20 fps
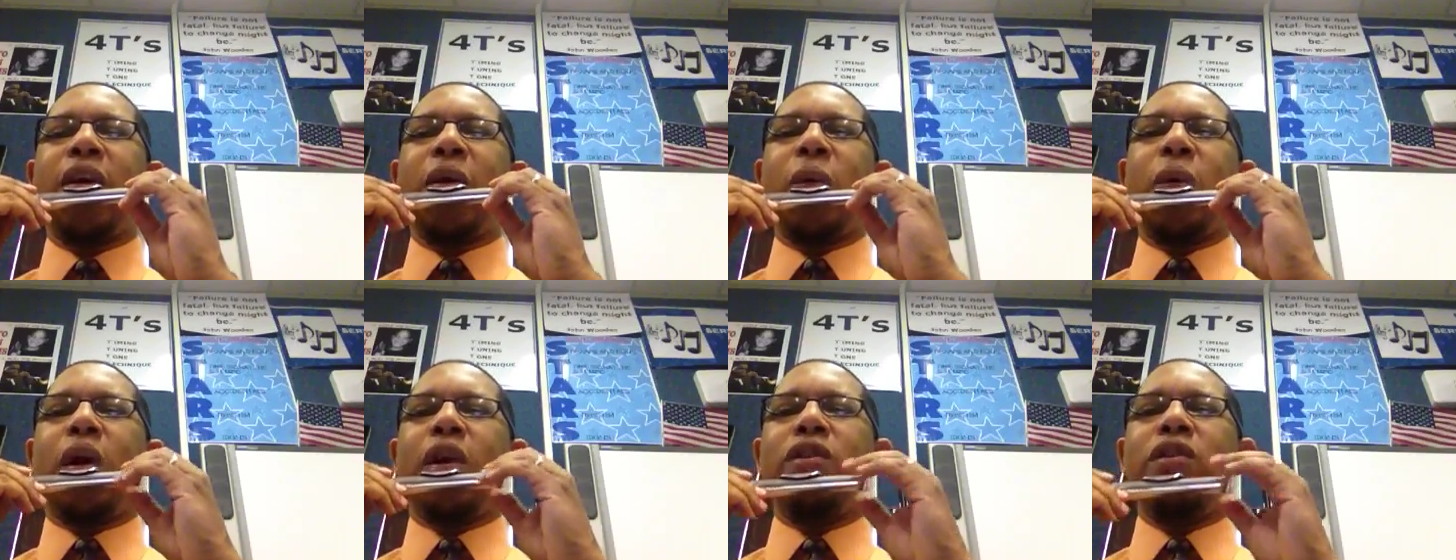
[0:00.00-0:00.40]

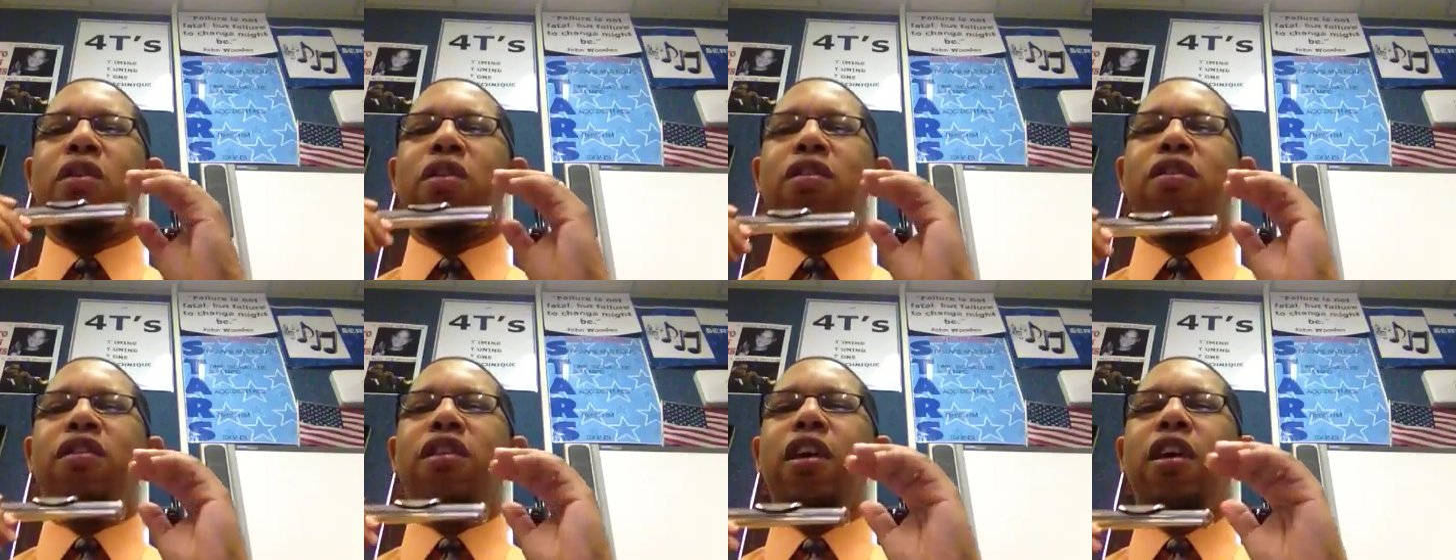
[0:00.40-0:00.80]
while you
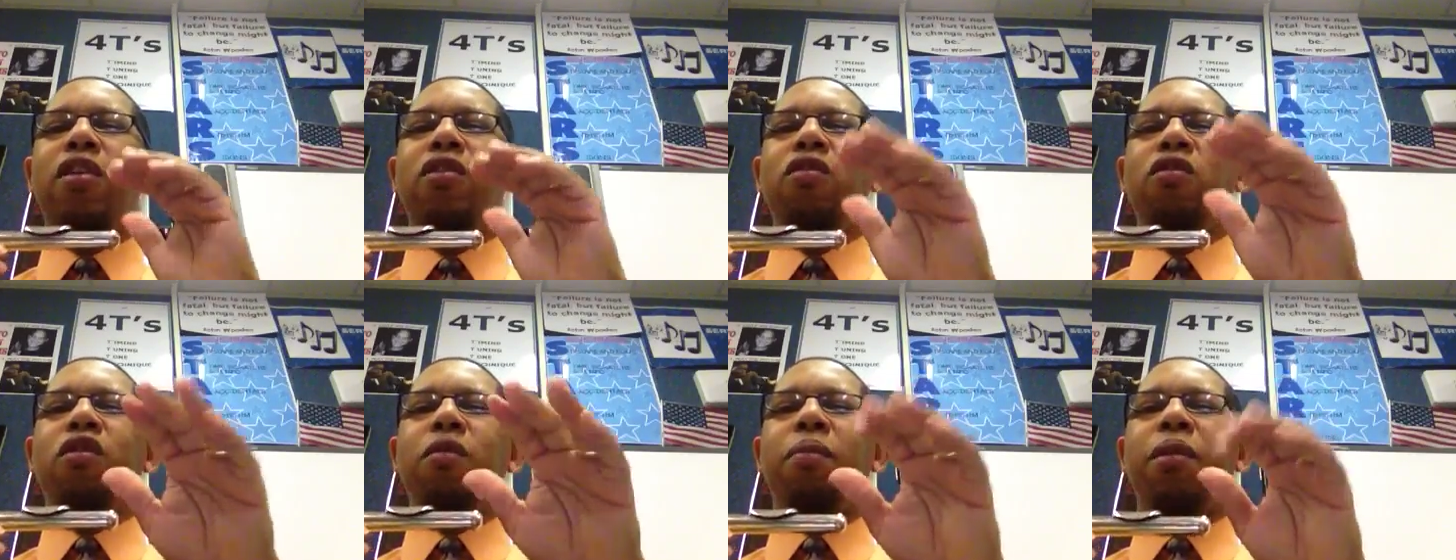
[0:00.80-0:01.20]

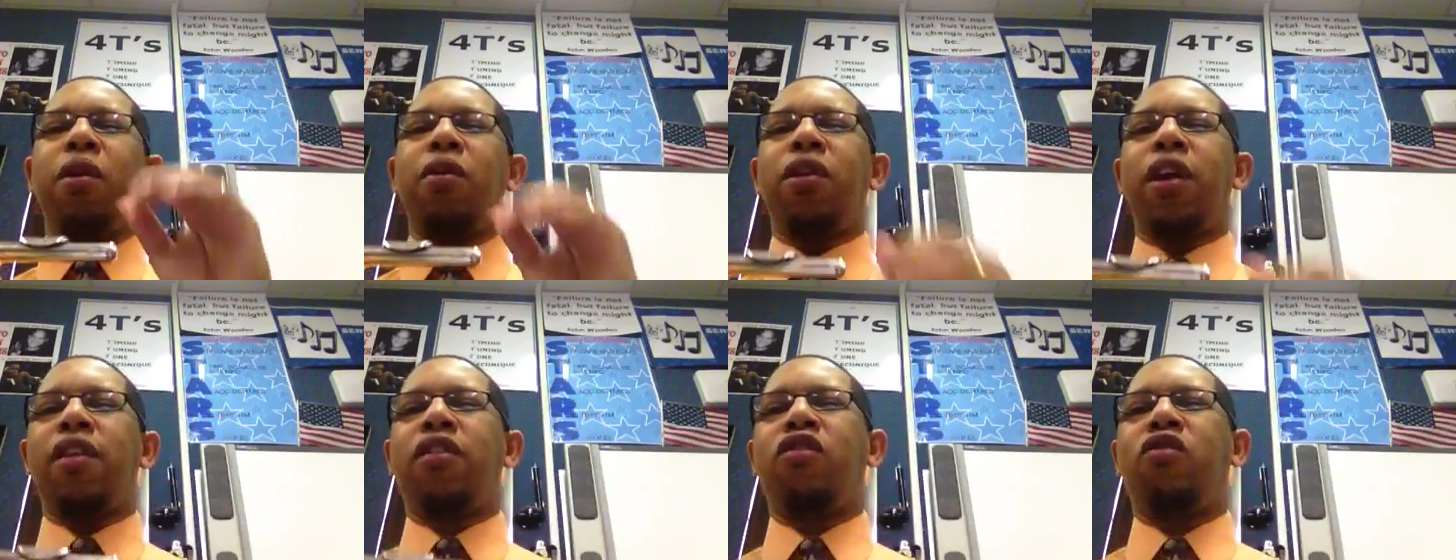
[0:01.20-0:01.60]
continue to blow
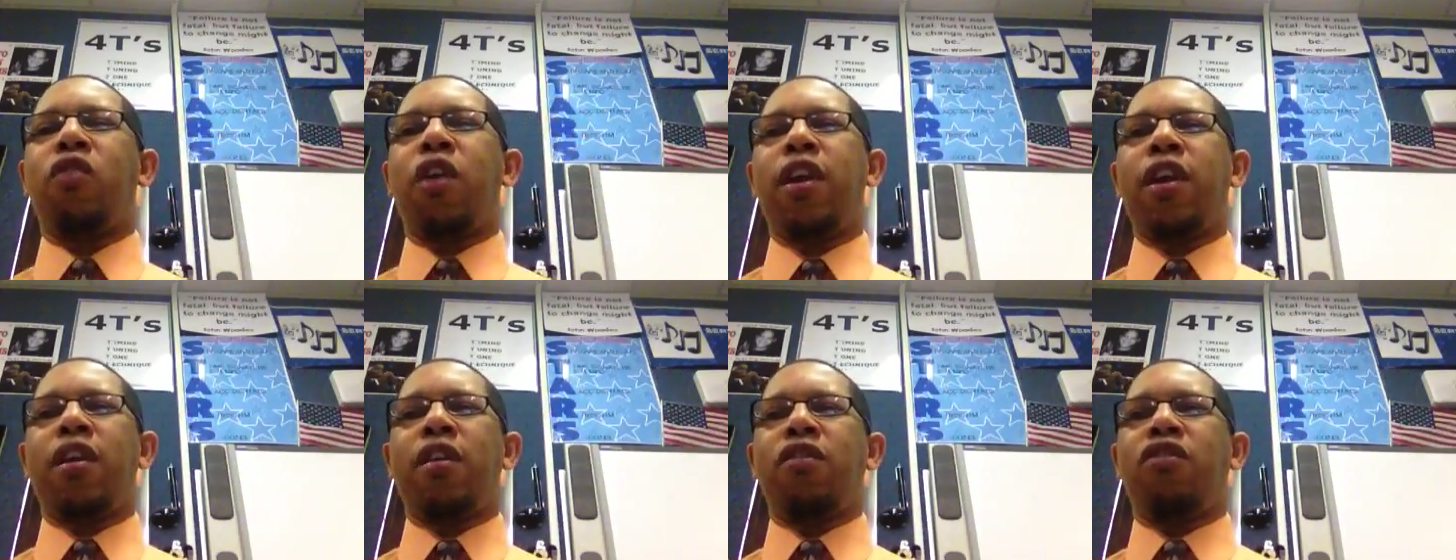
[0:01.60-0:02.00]
that
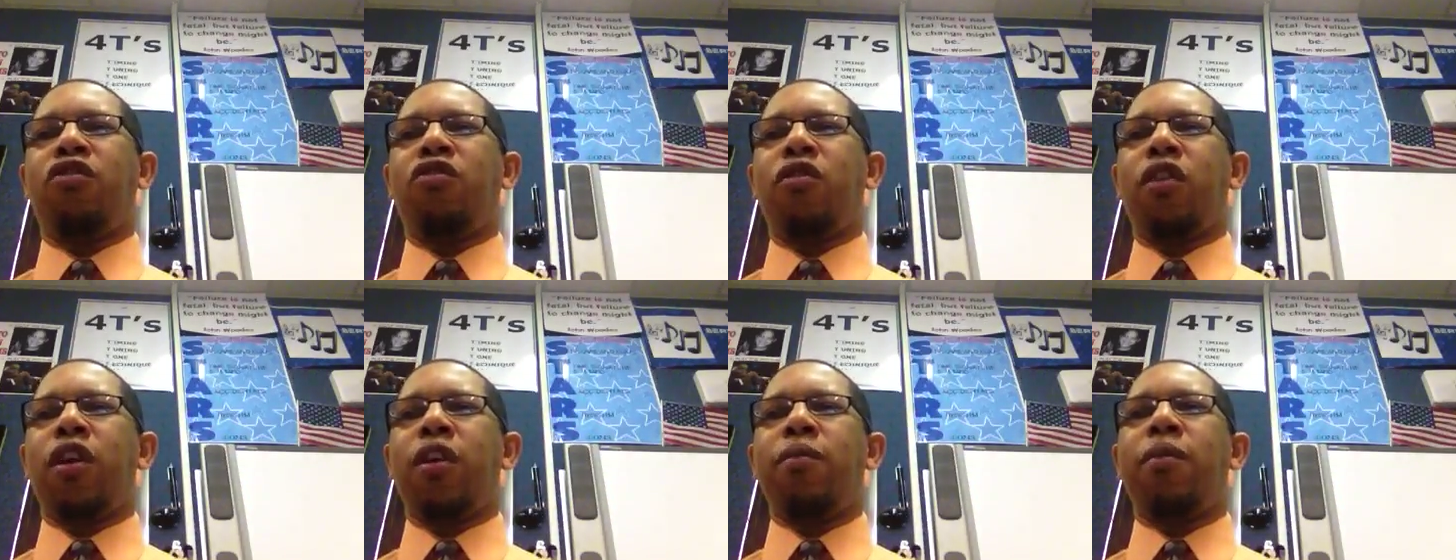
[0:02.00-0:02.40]
straight air
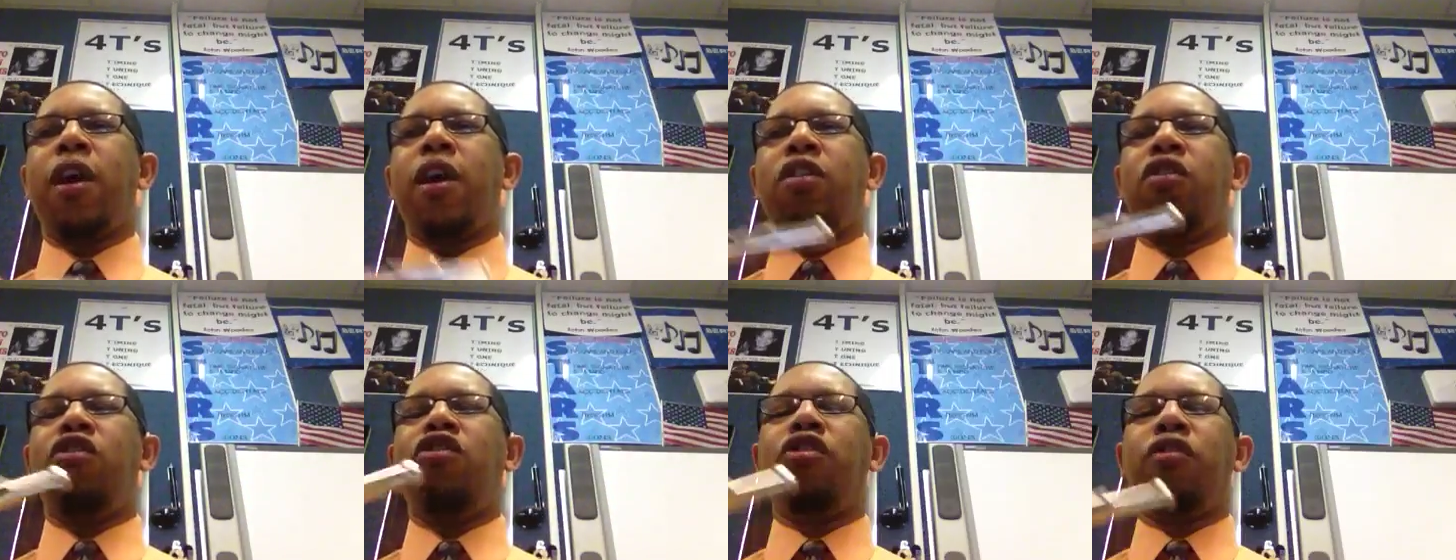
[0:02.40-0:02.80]
stream,
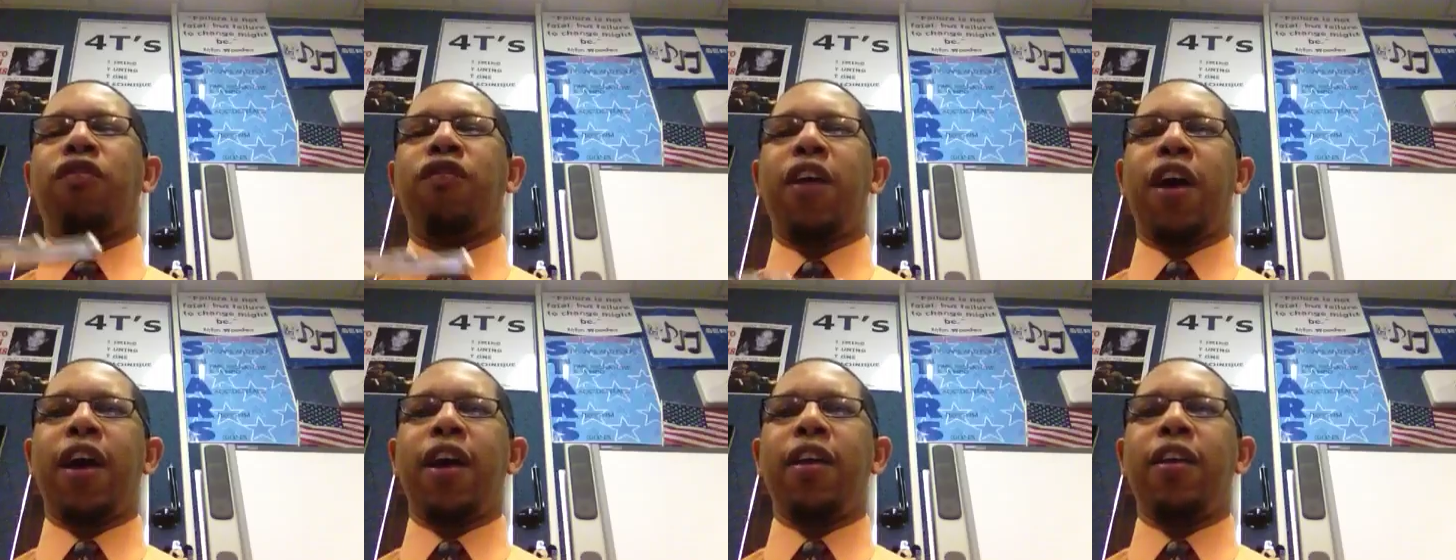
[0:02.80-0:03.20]
and you should
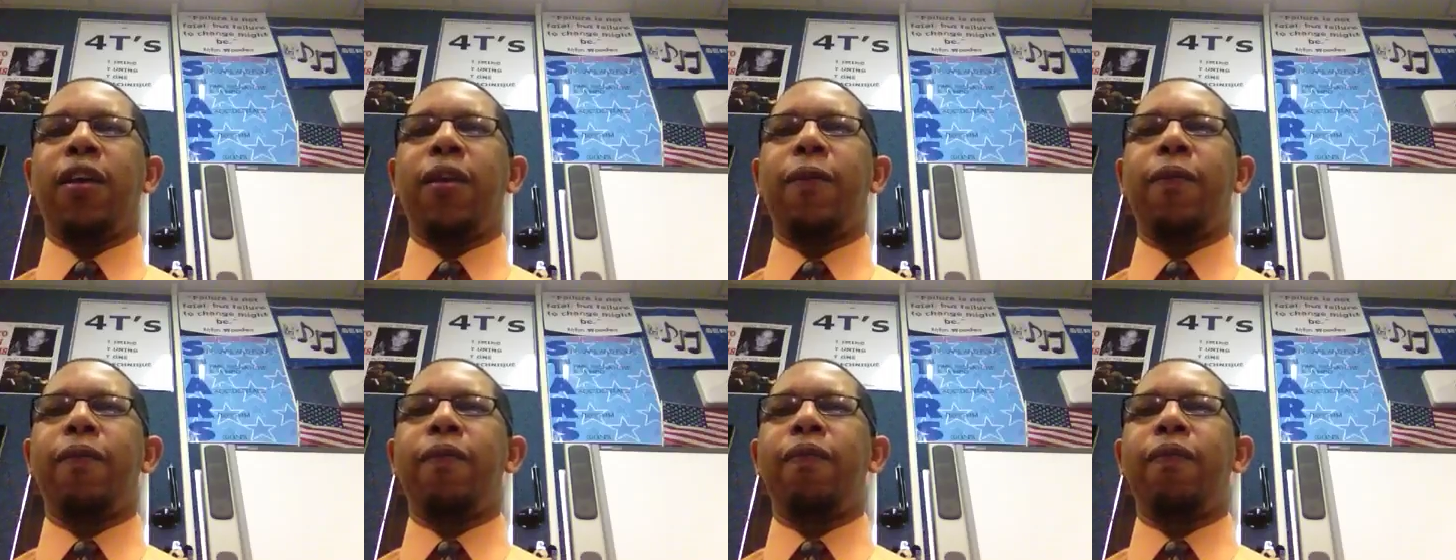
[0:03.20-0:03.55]
find it.